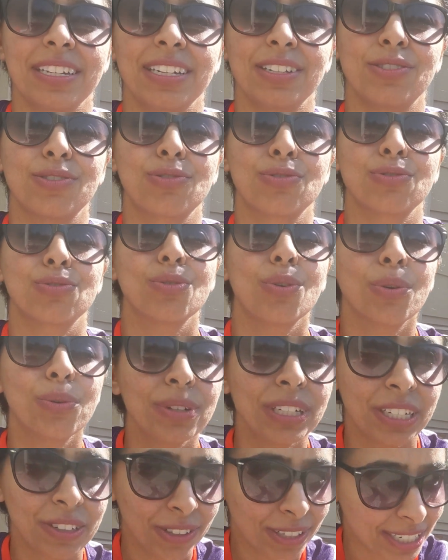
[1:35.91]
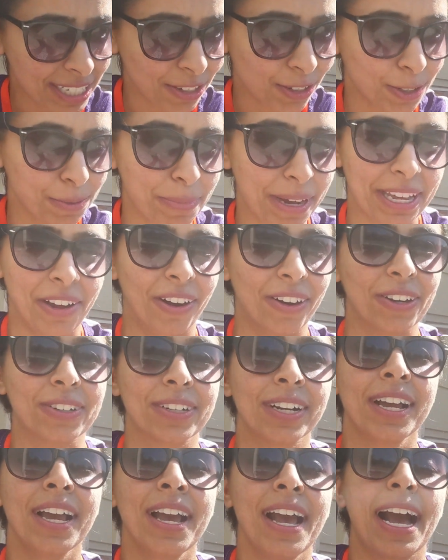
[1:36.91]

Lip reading: it's so near and dear to my heart.